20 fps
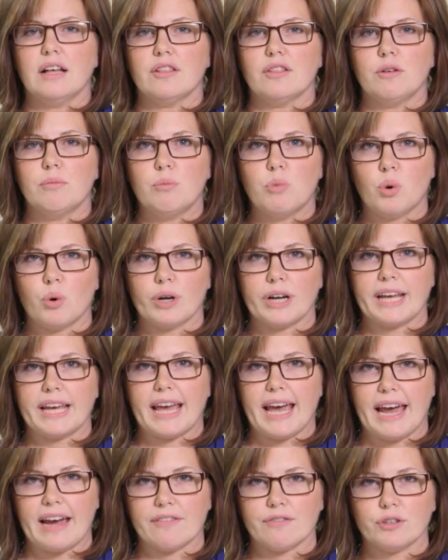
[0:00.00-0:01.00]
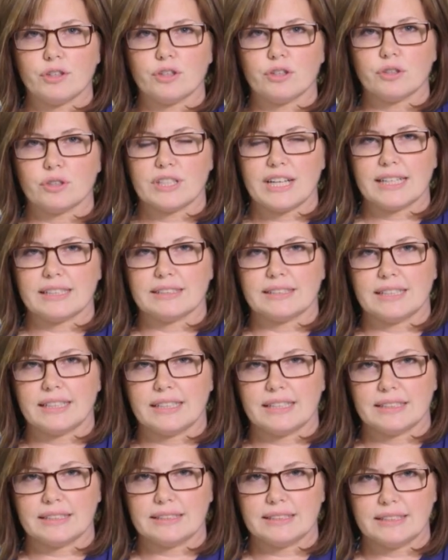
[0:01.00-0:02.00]
the morning after your
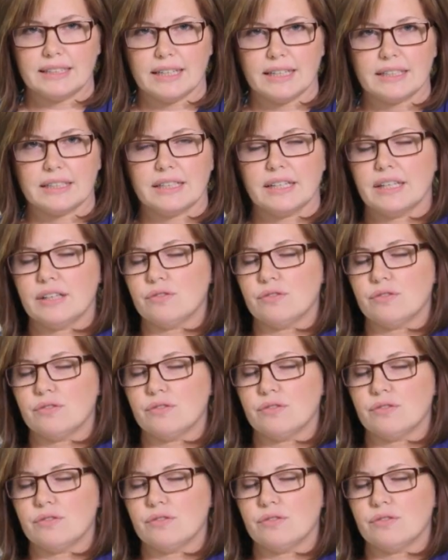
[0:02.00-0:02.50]
testing is done.